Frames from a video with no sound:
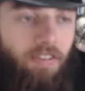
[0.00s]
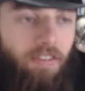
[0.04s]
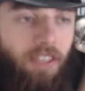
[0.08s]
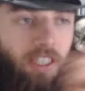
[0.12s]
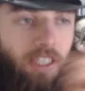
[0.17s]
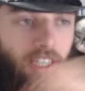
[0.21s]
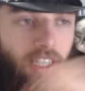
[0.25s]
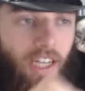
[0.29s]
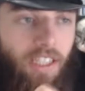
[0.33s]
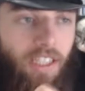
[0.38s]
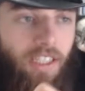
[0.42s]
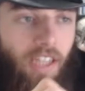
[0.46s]
He
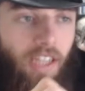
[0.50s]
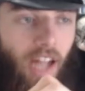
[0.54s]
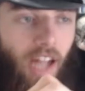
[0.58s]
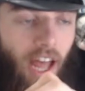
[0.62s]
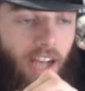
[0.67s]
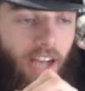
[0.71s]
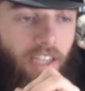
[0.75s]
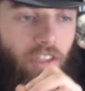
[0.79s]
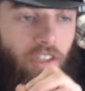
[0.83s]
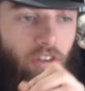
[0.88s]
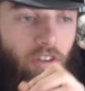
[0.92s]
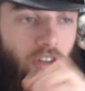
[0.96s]
does
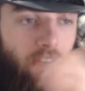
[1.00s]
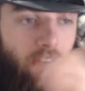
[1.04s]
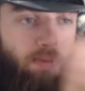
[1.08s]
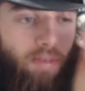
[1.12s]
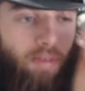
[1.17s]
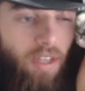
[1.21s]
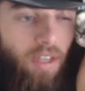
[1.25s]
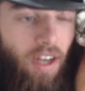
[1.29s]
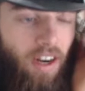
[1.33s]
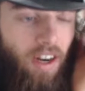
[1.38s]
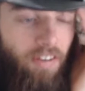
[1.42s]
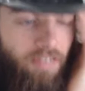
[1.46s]
like
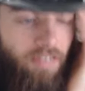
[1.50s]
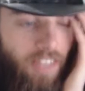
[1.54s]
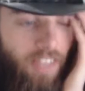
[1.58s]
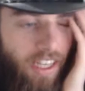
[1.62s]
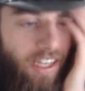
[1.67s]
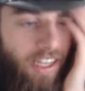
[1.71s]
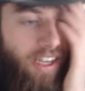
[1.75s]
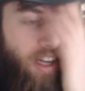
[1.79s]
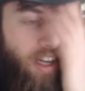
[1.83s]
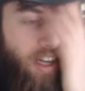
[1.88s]
Screams kind of thing.